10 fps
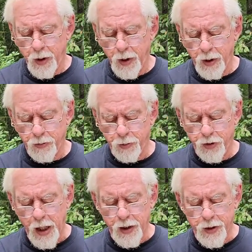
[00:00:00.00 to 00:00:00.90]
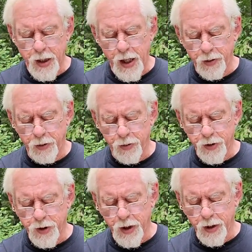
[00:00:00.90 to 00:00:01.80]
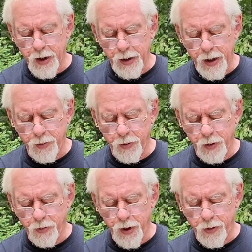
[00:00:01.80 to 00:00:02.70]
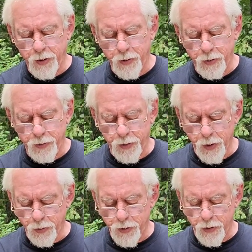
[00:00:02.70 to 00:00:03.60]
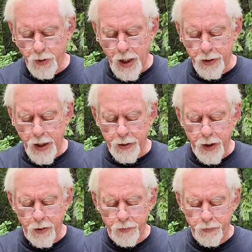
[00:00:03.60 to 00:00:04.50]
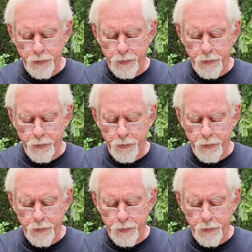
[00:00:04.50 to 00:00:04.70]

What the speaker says: and from side to side, and of course it's going to take that ring with it too if we don't lock that down.